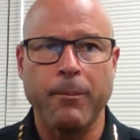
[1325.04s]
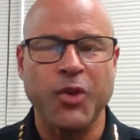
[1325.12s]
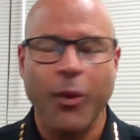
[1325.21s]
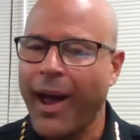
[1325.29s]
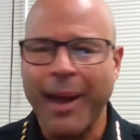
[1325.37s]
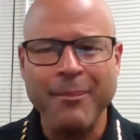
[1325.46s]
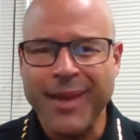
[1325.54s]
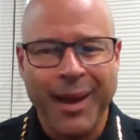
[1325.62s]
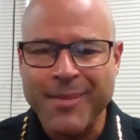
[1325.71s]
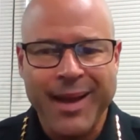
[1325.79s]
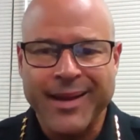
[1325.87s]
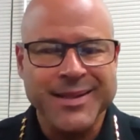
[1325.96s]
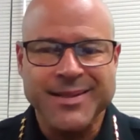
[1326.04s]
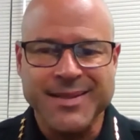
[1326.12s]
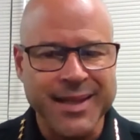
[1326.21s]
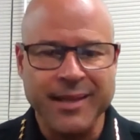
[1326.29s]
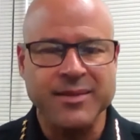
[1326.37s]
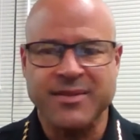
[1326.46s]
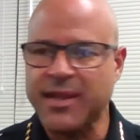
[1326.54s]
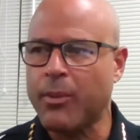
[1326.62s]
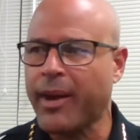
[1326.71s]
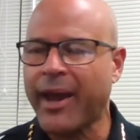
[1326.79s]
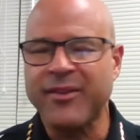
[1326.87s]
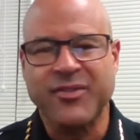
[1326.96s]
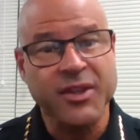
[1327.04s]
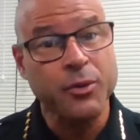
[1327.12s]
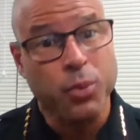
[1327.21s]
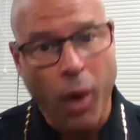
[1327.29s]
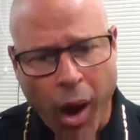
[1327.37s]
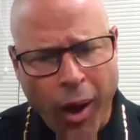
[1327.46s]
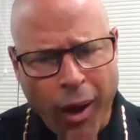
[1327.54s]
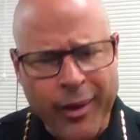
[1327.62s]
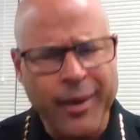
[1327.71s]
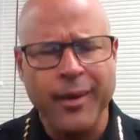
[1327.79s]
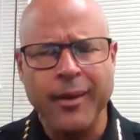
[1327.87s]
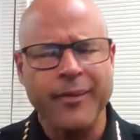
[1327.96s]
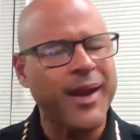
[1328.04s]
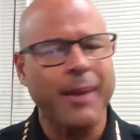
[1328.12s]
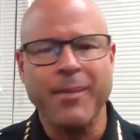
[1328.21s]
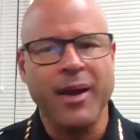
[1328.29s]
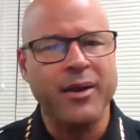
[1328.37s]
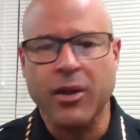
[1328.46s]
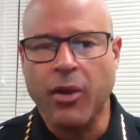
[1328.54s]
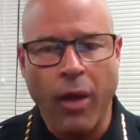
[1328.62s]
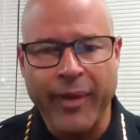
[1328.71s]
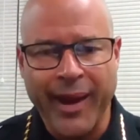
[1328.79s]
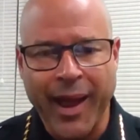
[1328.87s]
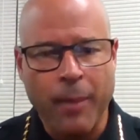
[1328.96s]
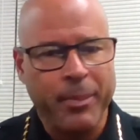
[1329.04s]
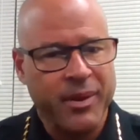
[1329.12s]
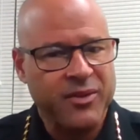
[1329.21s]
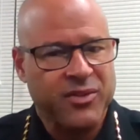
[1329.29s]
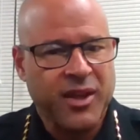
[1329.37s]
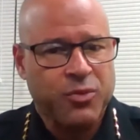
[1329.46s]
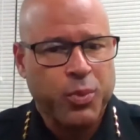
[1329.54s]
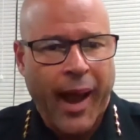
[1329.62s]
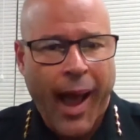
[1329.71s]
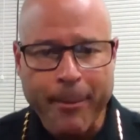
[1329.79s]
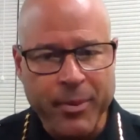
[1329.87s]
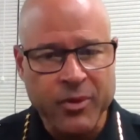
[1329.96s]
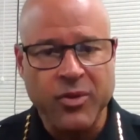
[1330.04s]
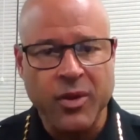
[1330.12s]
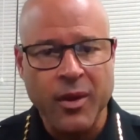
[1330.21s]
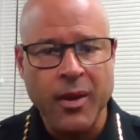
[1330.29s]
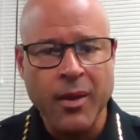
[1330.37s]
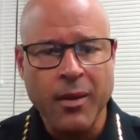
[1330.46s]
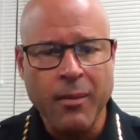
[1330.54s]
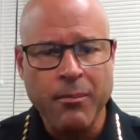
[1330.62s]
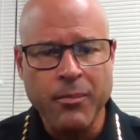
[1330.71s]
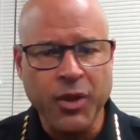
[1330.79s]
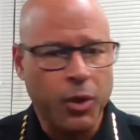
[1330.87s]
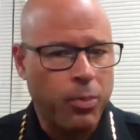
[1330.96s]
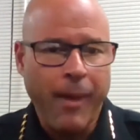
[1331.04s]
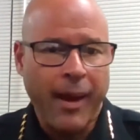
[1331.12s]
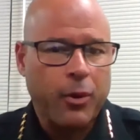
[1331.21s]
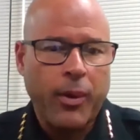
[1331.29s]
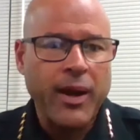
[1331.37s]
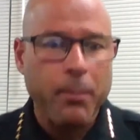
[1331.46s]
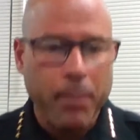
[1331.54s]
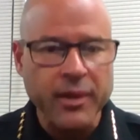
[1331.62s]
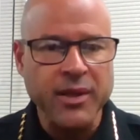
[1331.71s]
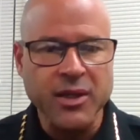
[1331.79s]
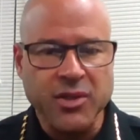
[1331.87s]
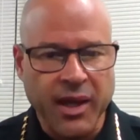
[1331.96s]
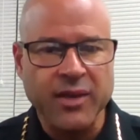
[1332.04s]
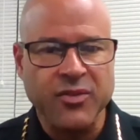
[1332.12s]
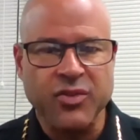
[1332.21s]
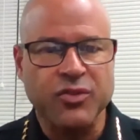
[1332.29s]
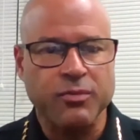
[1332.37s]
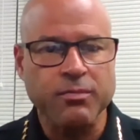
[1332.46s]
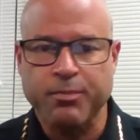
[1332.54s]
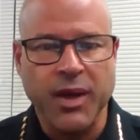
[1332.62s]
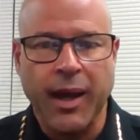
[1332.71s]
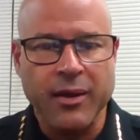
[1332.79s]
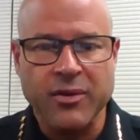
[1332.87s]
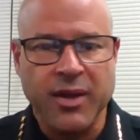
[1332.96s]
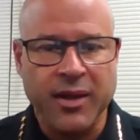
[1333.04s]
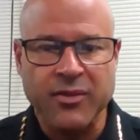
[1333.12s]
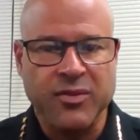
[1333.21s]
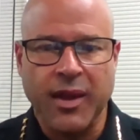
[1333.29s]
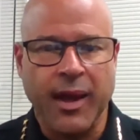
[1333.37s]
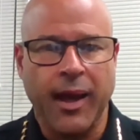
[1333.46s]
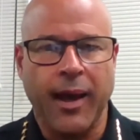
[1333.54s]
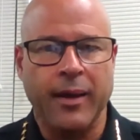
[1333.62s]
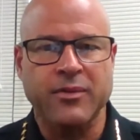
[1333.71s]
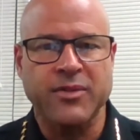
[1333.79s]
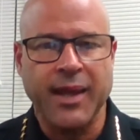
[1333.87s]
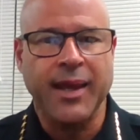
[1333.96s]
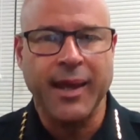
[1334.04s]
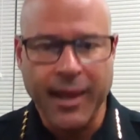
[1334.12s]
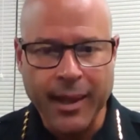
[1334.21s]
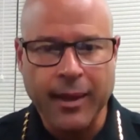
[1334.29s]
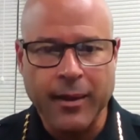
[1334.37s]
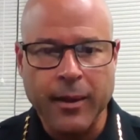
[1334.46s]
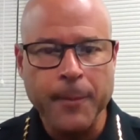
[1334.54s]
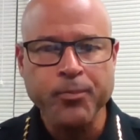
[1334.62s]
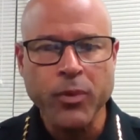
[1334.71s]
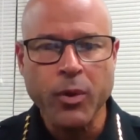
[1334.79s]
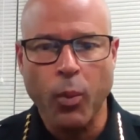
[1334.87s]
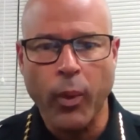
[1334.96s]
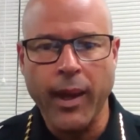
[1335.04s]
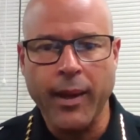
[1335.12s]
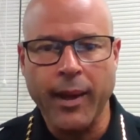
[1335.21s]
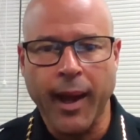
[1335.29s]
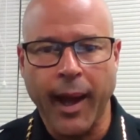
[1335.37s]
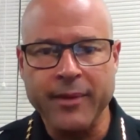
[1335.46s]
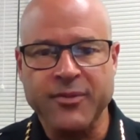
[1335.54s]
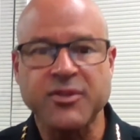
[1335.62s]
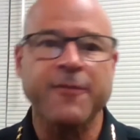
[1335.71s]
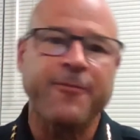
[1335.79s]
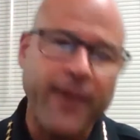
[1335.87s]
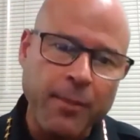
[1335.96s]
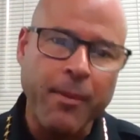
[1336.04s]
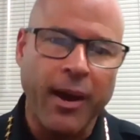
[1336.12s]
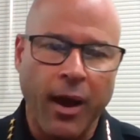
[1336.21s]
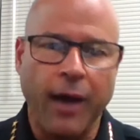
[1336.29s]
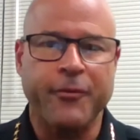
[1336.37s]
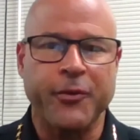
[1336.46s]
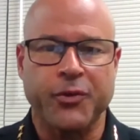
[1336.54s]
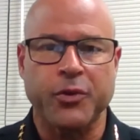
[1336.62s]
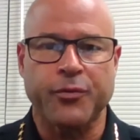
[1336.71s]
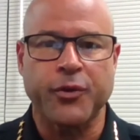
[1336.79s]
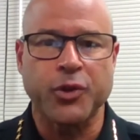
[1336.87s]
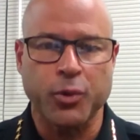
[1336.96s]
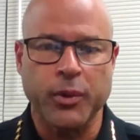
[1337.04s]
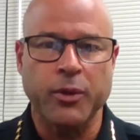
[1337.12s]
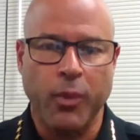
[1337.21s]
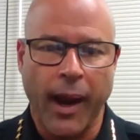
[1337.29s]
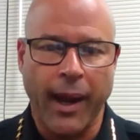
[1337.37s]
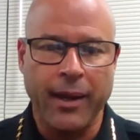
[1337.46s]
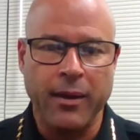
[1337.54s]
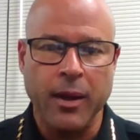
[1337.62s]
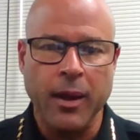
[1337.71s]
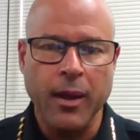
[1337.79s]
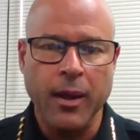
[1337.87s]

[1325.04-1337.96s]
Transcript: So I'm not going to sit and say when I see wrong that I'm not going to call that out, because guess what happens? My credibility does take a hit when I defend my officers for doing right,